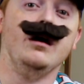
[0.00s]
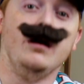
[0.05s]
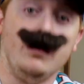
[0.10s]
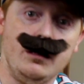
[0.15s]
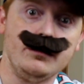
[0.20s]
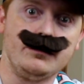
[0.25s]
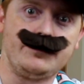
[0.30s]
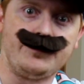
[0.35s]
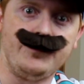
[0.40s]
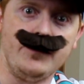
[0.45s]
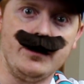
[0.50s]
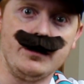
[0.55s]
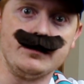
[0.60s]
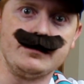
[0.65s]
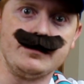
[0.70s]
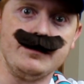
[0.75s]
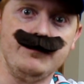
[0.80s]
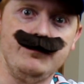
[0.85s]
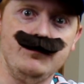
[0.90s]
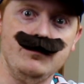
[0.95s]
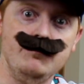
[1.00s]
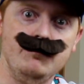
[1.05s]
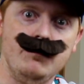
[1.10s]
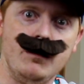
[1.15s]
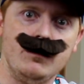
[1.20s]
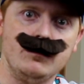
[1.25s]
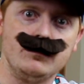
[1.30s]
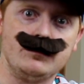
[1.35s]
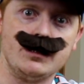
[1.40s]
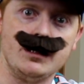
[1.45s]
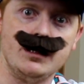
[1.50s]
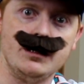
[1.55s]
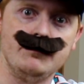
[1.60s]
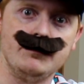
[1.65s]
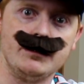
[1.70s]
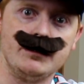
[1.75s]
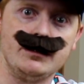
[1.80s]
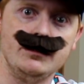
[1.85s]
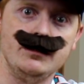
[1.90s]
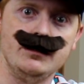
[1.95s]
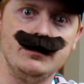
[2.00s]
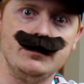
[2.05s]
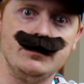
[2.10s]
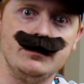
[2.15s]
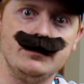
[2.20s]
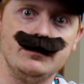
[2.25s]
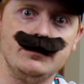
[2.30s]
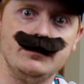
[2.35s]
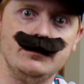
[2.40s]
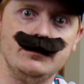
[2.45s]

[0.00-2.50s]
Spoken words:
it's fancy football time again.